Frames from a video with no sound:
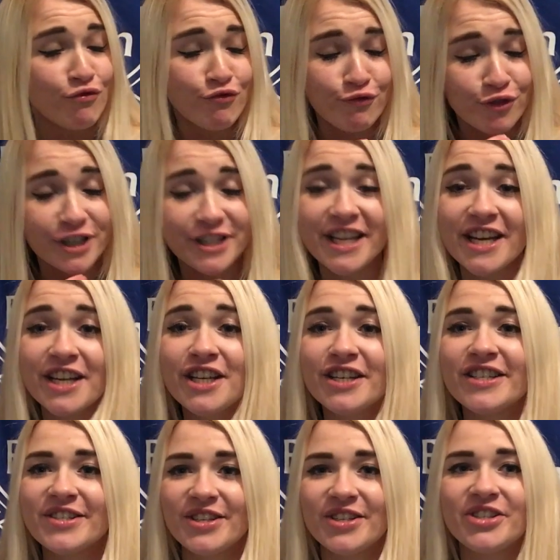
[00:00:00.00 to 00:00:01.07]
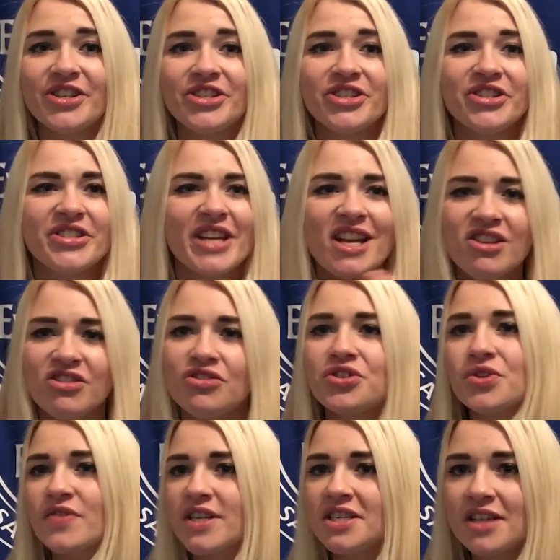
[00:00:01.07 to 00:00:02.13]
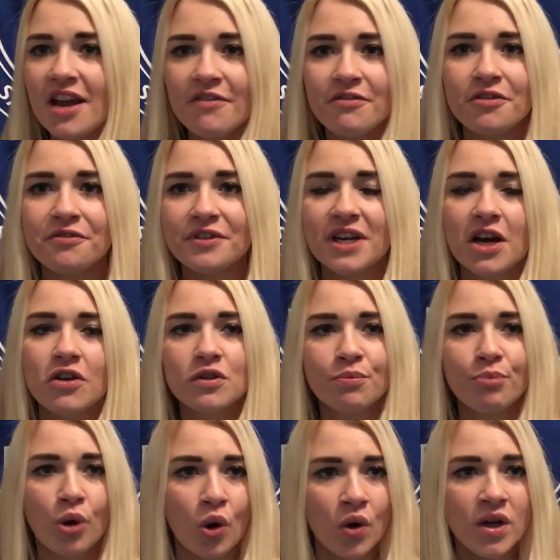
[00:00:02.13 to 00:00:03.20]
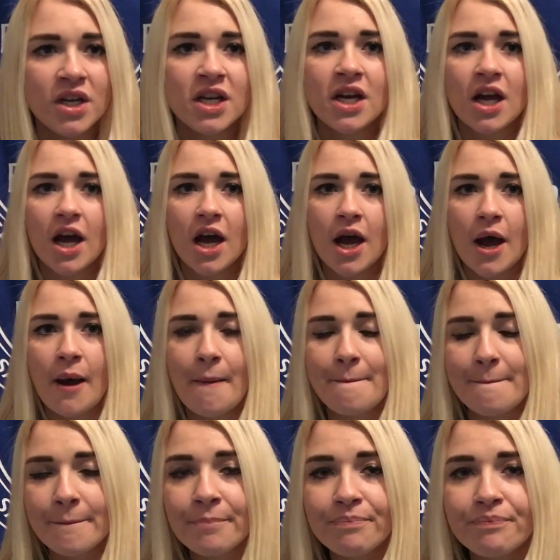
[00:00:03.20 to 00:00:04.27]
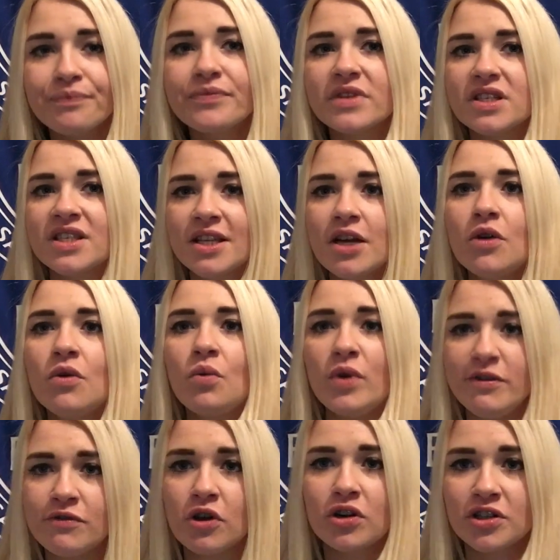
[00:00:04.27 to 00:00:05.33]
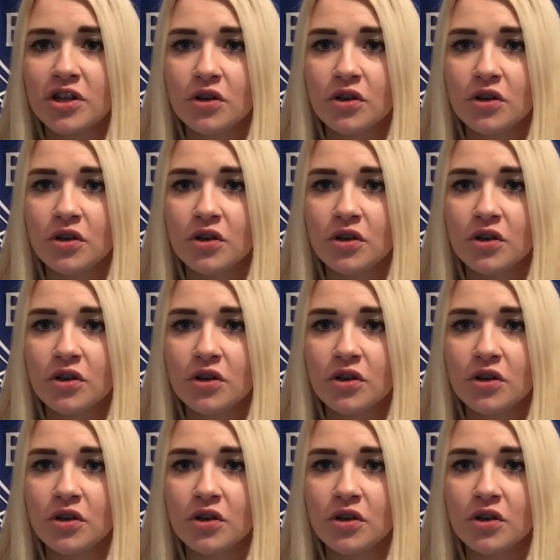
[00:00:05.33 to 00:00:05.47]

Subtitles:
ridiculous decisions, injuries, everything else. But still, we've got to